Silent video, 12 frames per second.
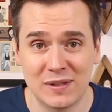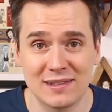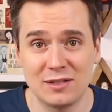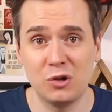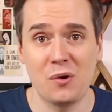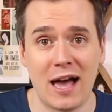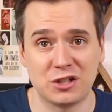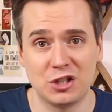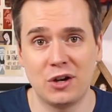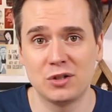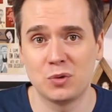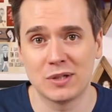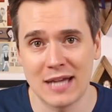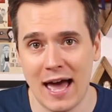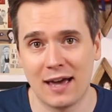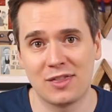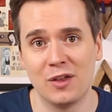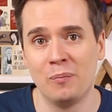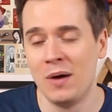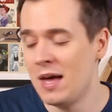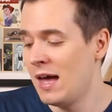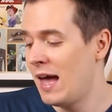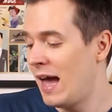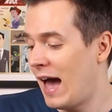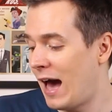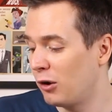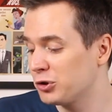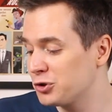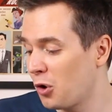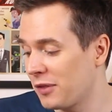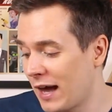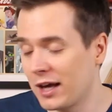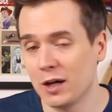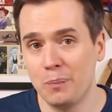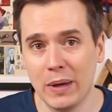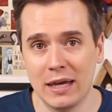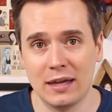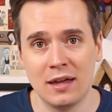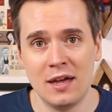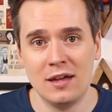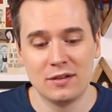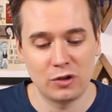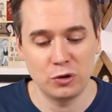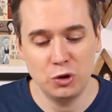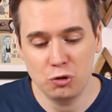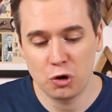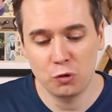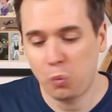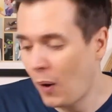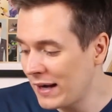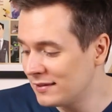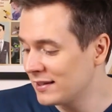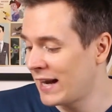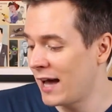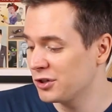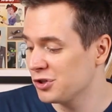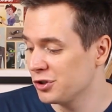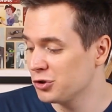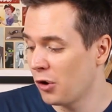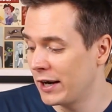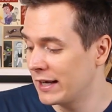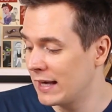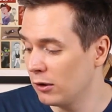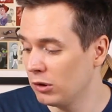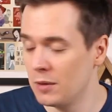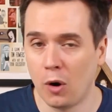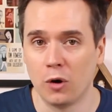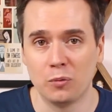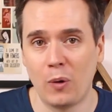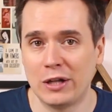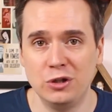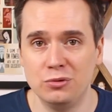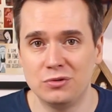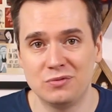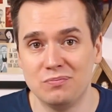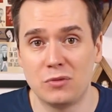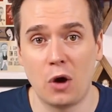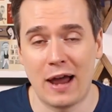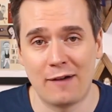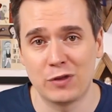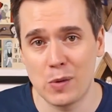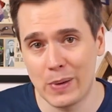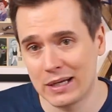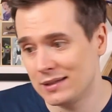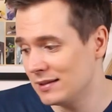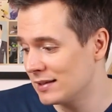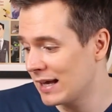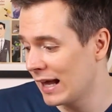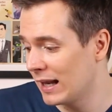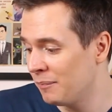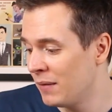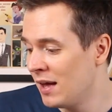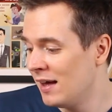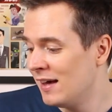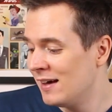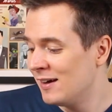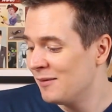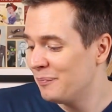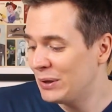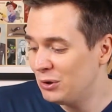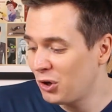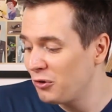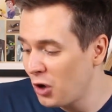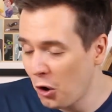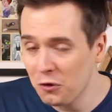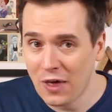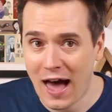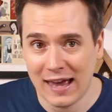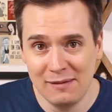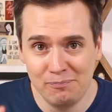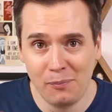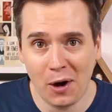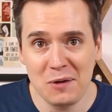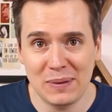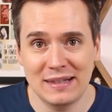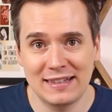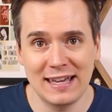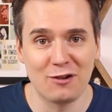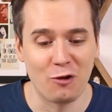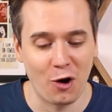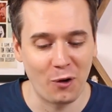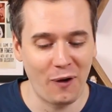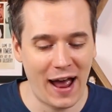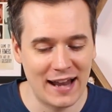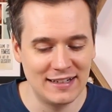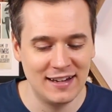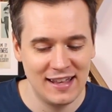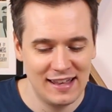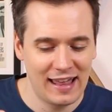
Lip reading: until you actually go to attack them, how strong they're going to be. So you could waste an action trying to kill Limon when you don't have the ability to kill him, but you don't know that. It might be 0, and